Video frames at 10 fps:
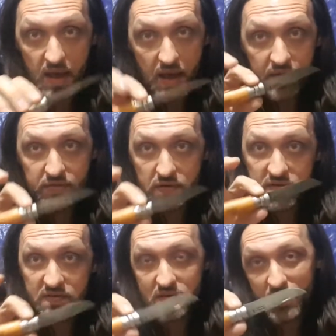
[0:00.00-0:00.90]
I've
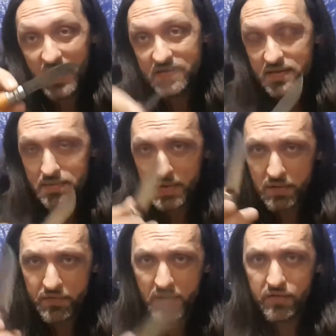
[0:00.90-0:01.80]
used this to make some, you
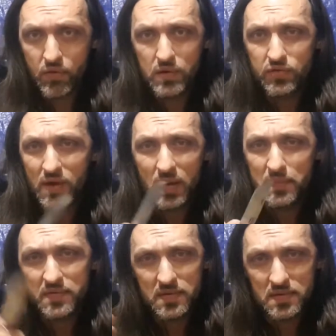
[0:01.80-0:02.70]
know, figure four
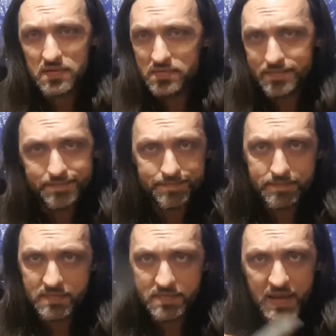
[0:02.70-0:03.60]
traps and
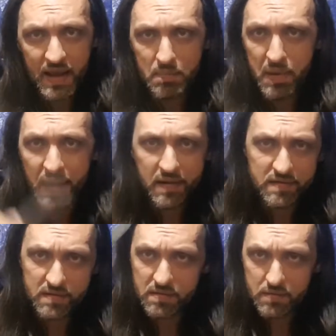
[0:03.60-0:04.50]
tent
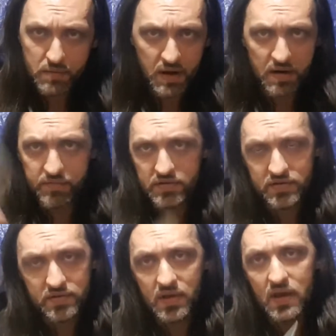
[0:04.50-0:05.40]
pegs and whatever.
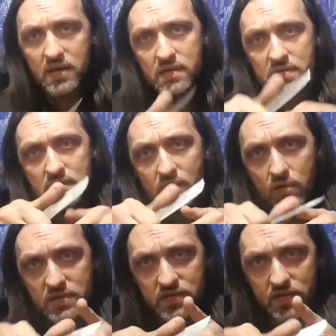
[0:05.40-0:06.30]
Just
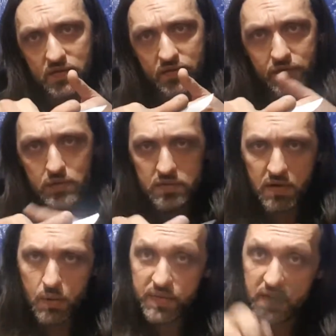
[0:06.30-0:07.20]
fool
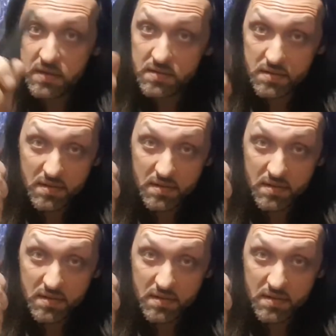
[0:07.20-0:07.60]
around with it.